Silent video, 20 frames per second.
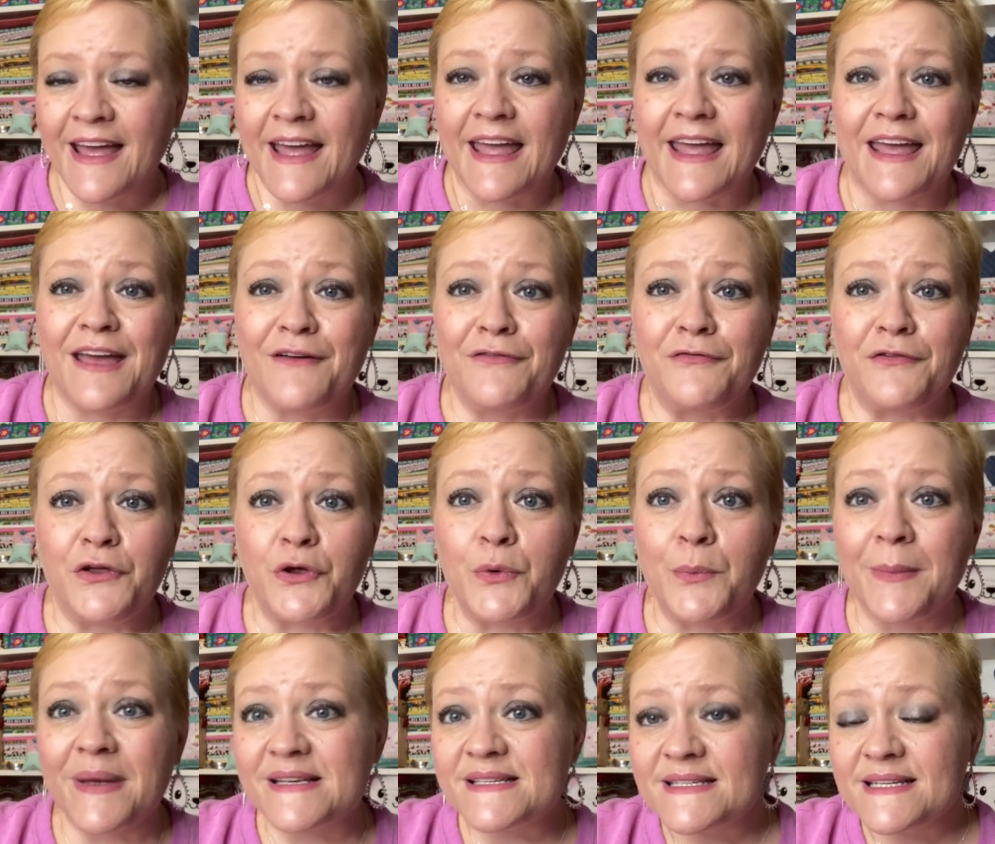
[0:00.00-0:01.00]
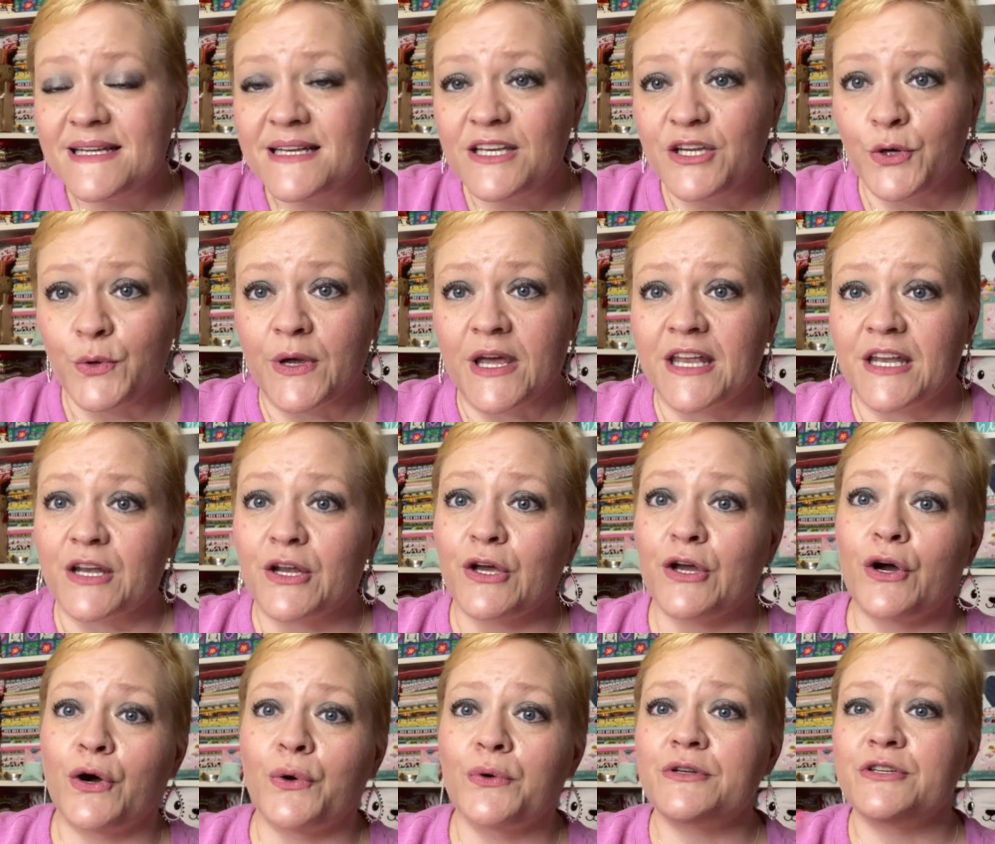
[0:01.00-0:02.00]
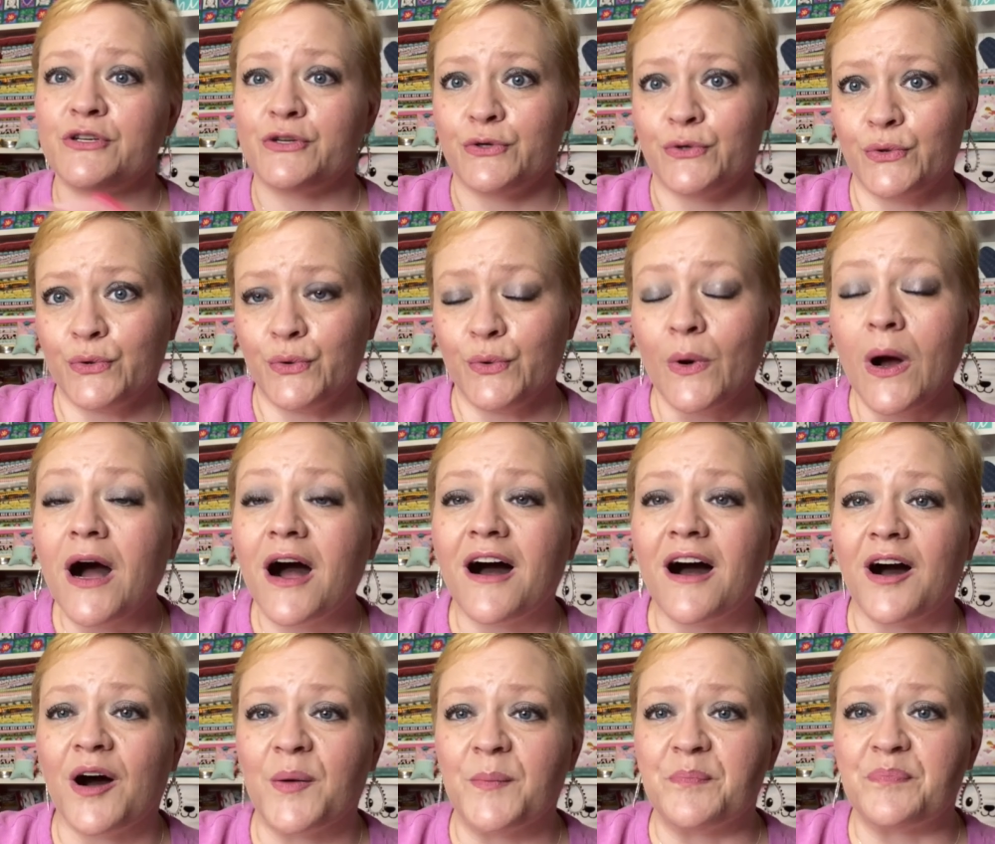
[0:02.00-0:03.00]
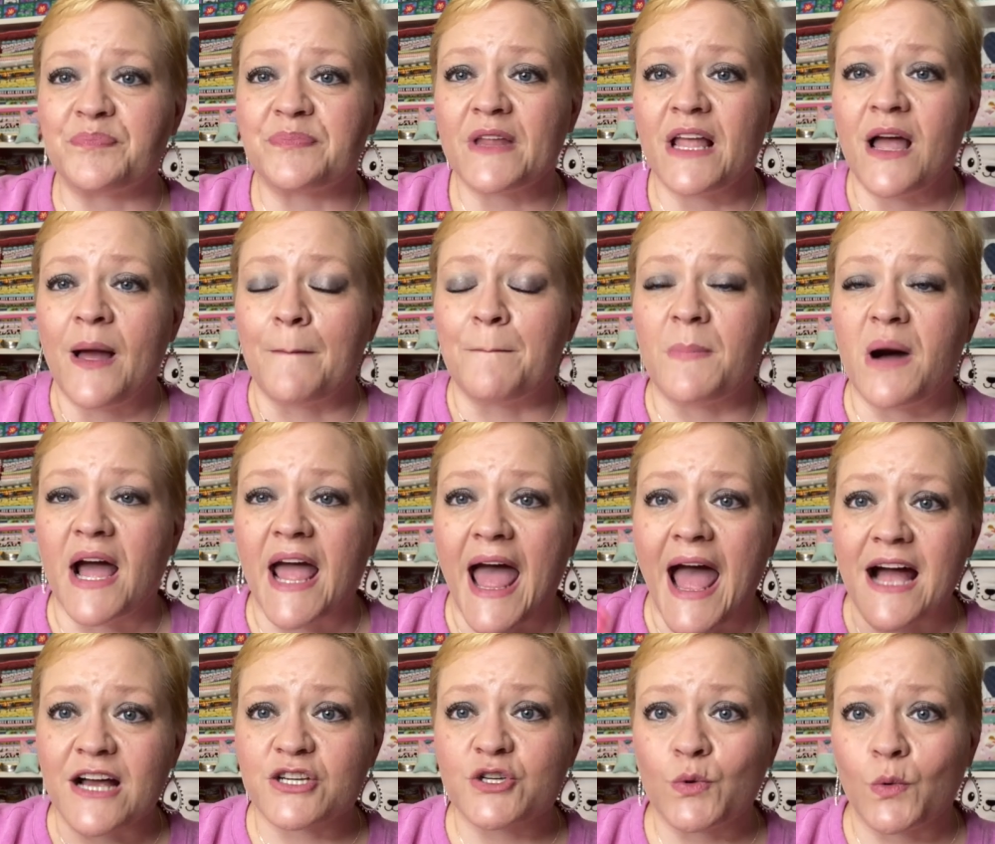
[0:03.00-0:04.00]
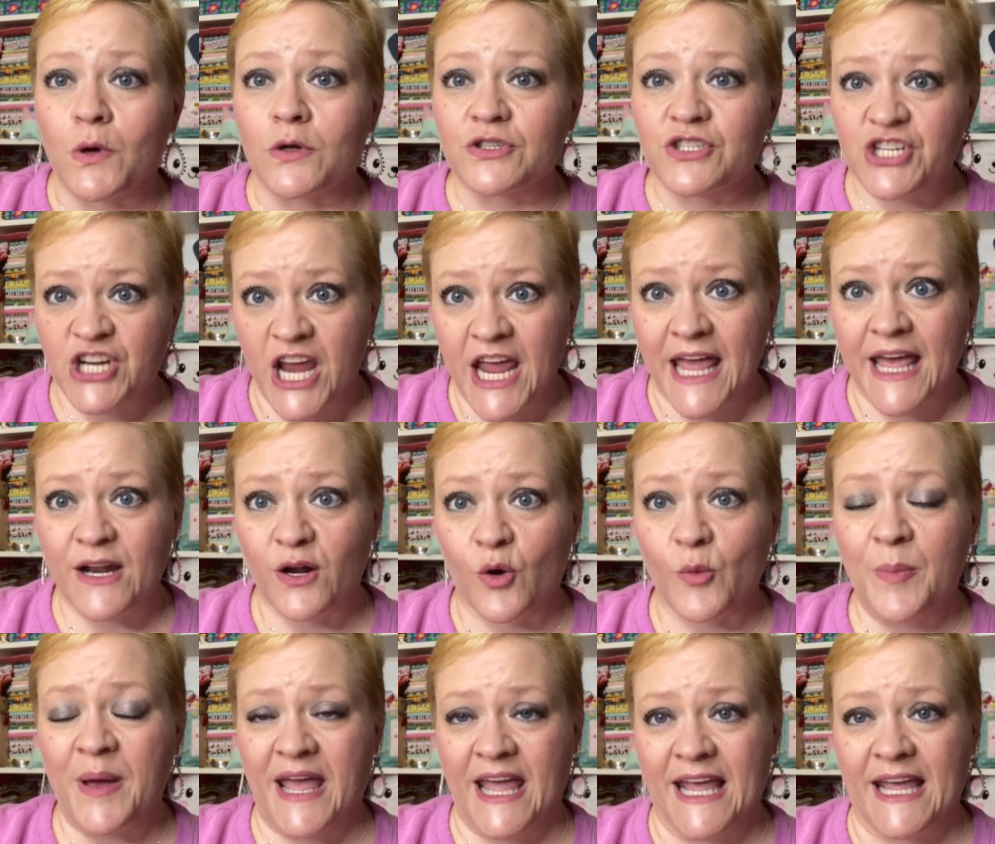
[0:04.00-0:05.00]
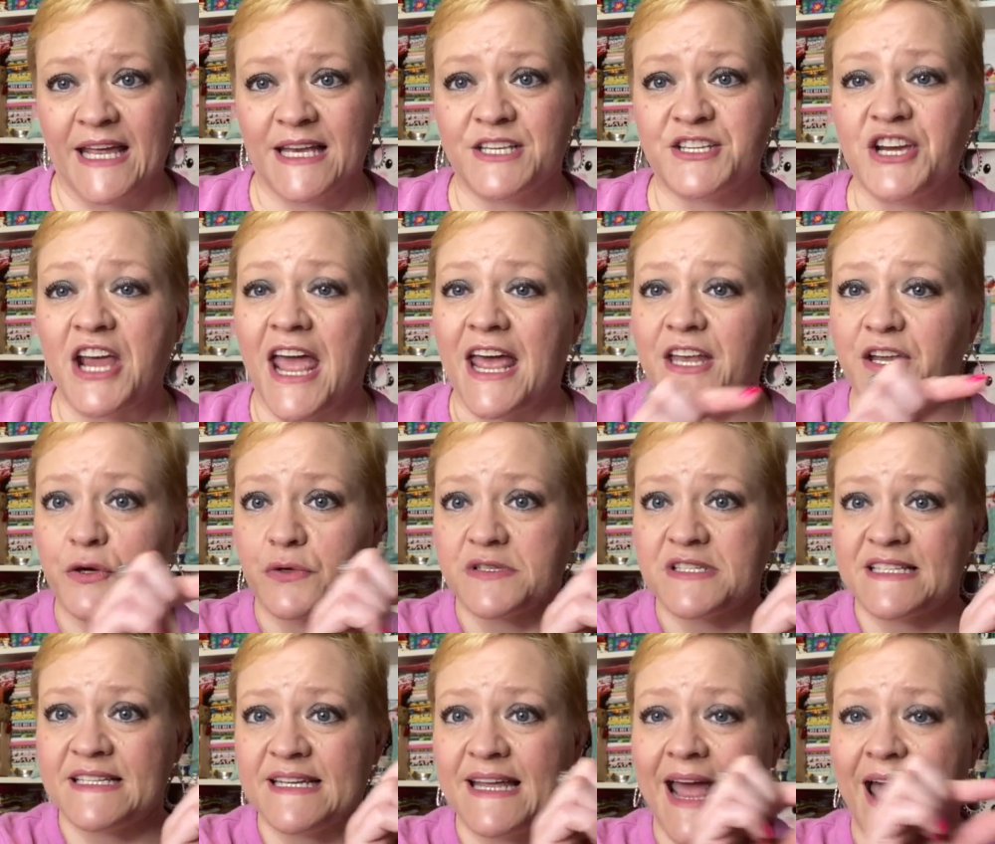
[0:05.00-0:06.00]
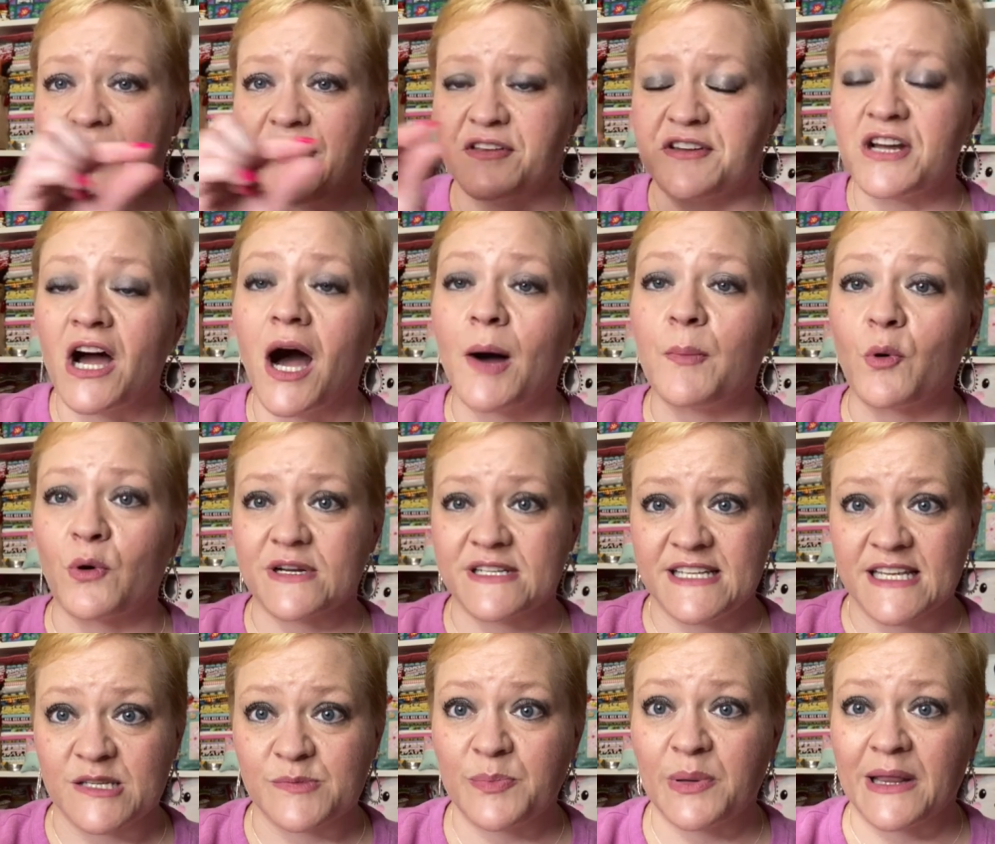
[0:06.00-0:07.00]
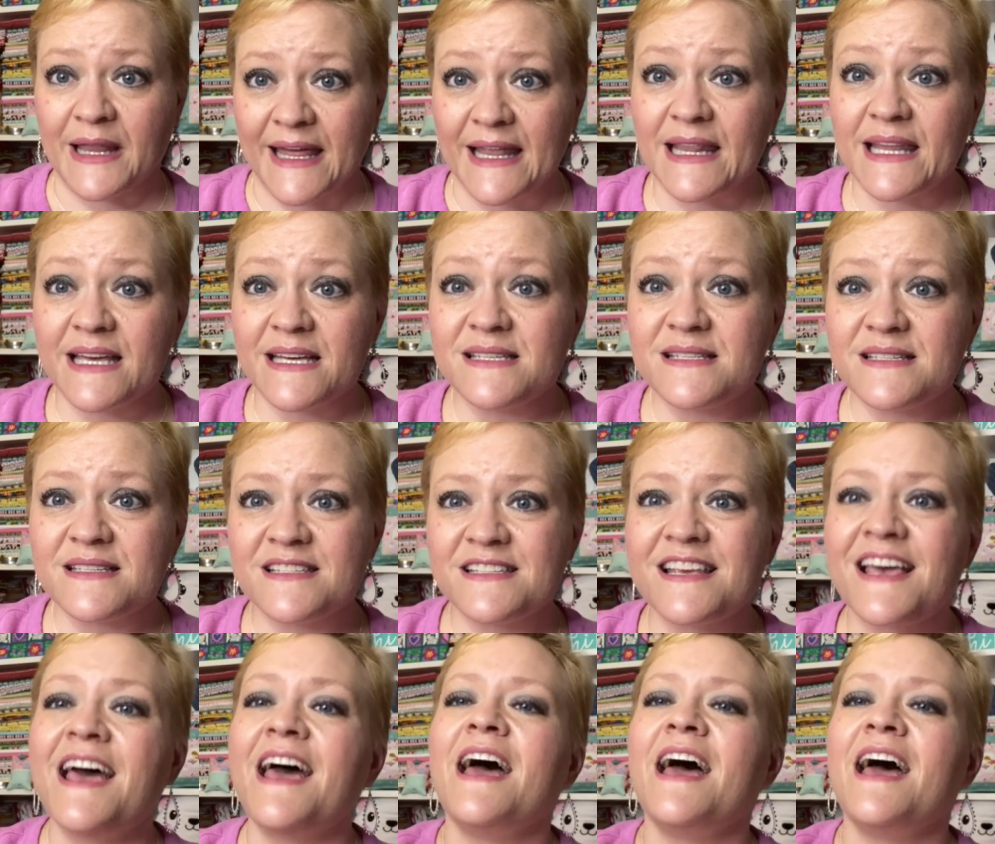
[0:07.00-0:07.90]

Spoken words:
If you missed it, you can go to my actual channel page, and you'll see at the top where it says playlists.